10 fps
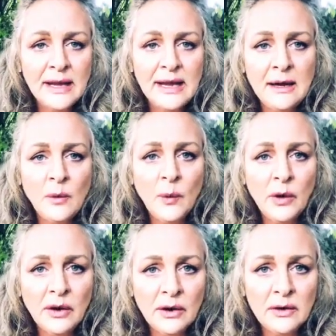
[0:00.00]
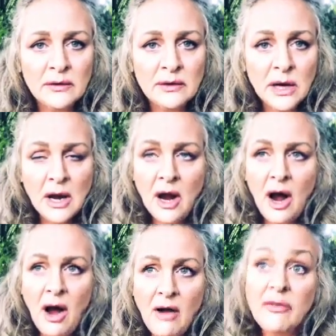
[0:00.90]
in a world
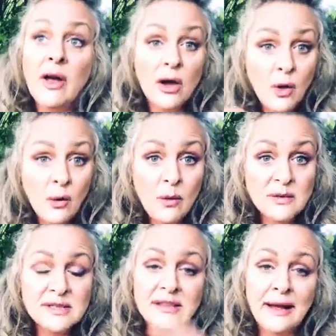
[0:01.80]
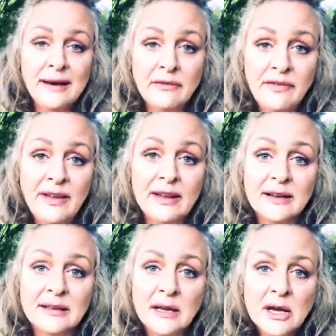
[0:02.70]
of cause and effect.